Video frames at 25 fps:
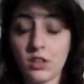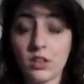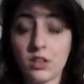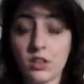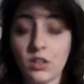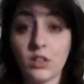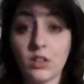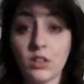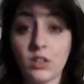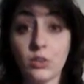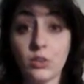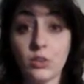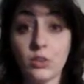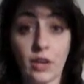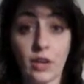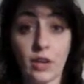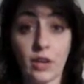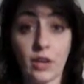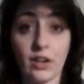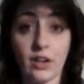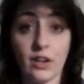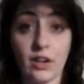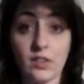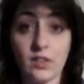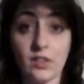Lou
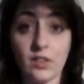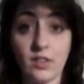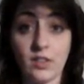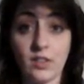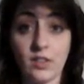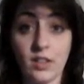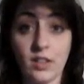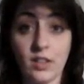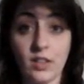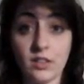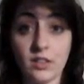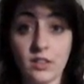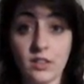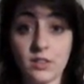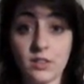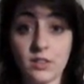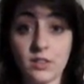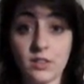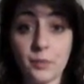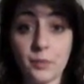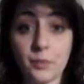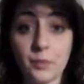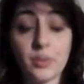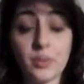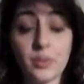Gehrig's disease,
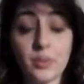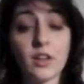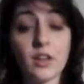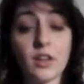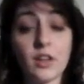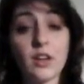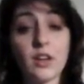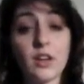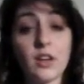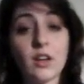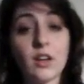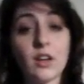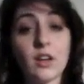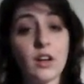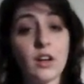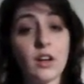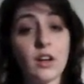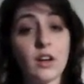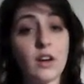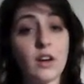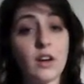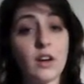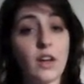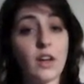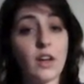
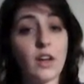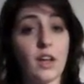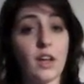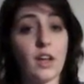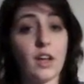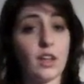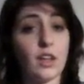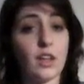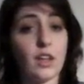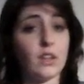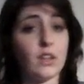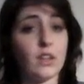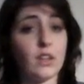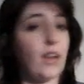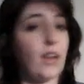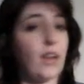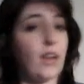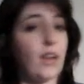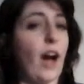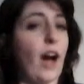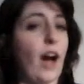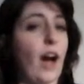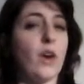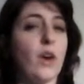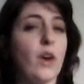and
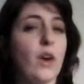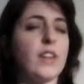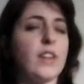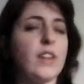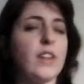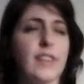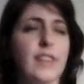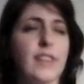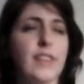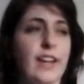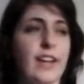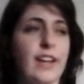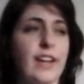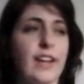how that